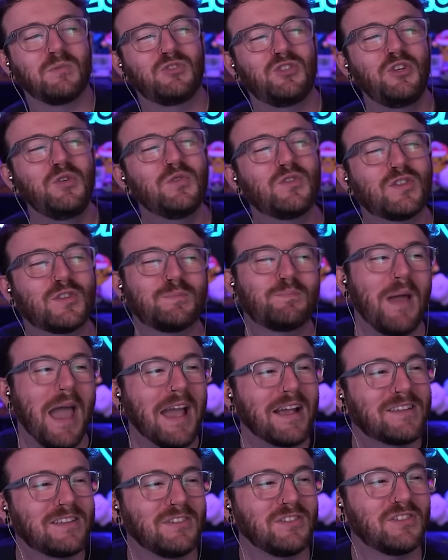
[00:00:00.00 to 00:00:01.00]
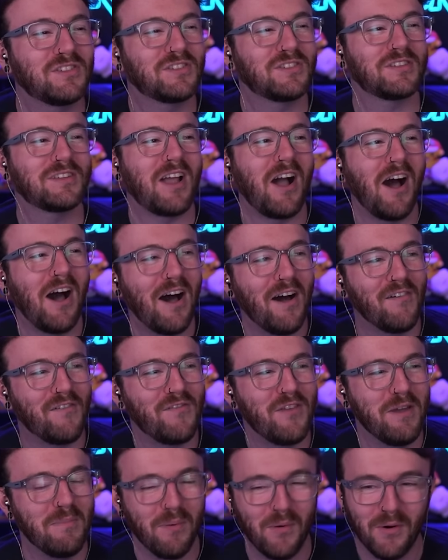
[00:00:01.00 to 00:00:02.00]
Would you specs and
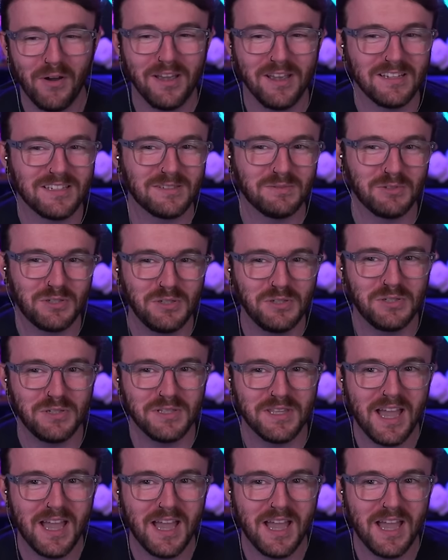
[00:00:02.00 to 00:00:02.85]
scarf your boys? Would you do